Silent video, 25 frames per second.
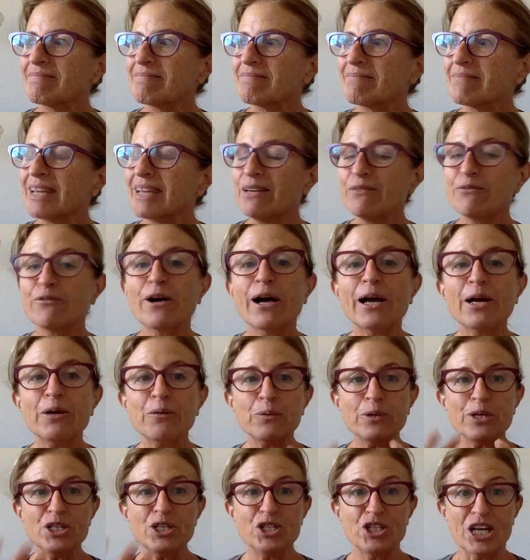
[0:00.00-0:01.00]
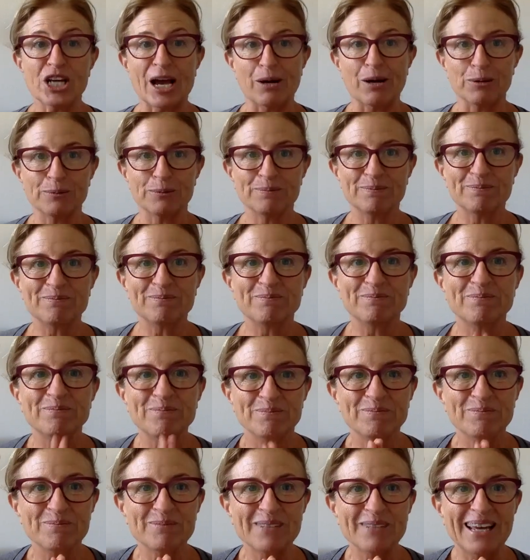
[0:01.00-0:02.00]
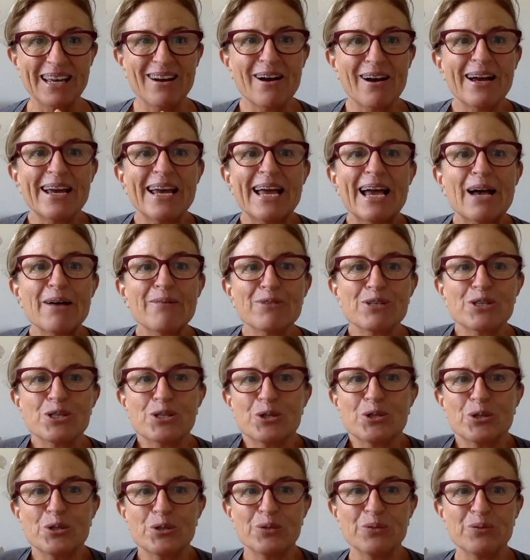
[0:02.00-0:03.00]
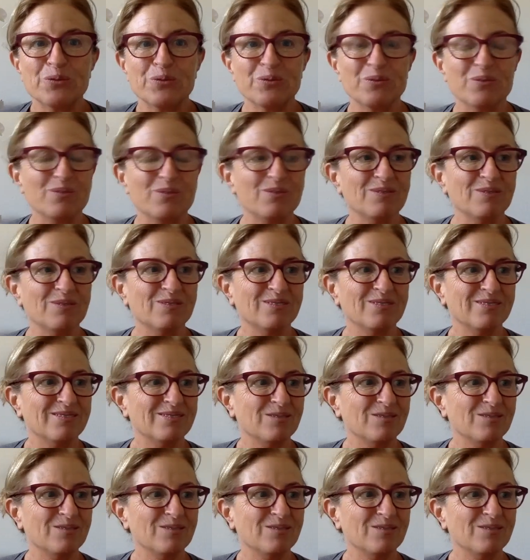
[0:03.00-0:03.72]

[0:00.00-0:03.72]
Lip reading: if I reach out and I have a certain